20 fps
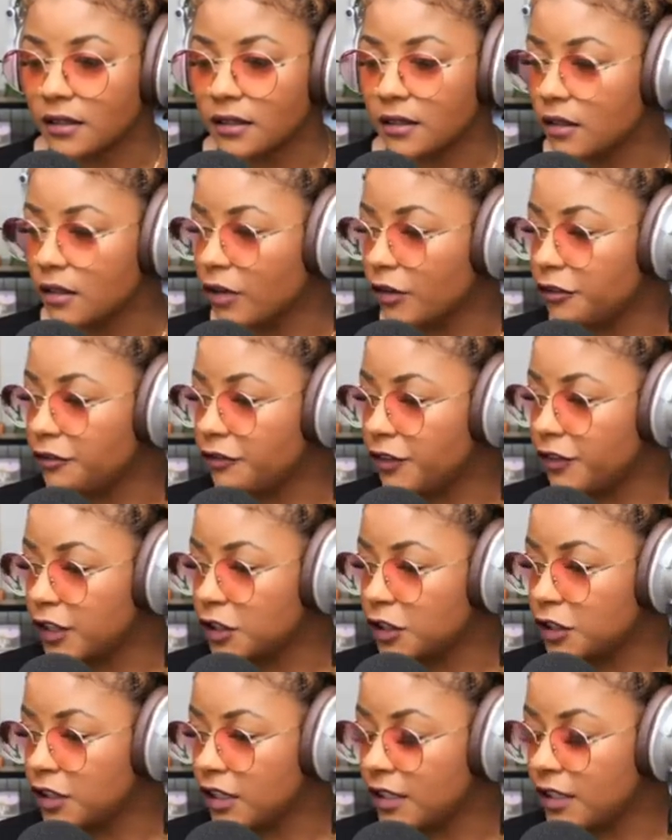of
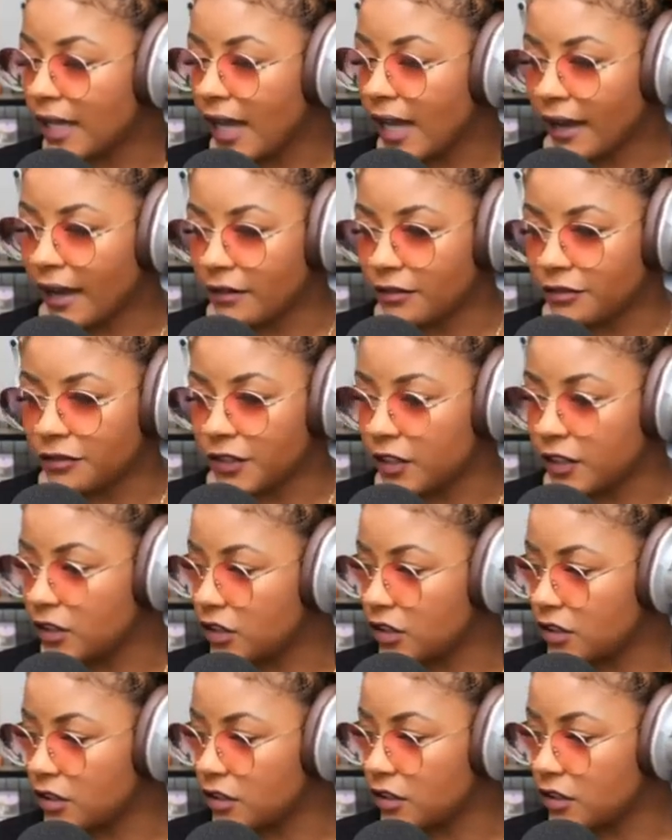fiction and nonfiction.